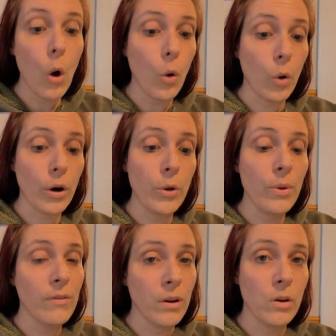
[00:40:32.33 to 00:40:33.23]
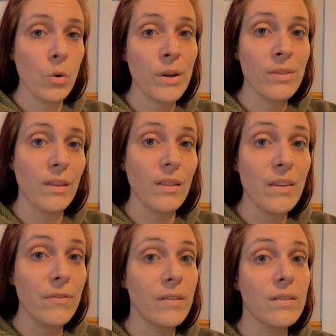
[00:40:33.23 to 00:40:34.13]
or you even anoint the
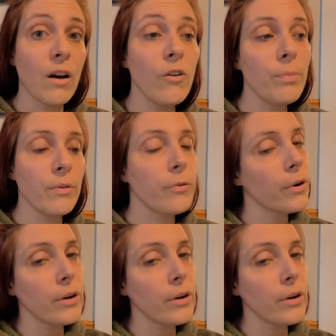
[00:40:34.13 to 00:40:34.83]
leaf itself before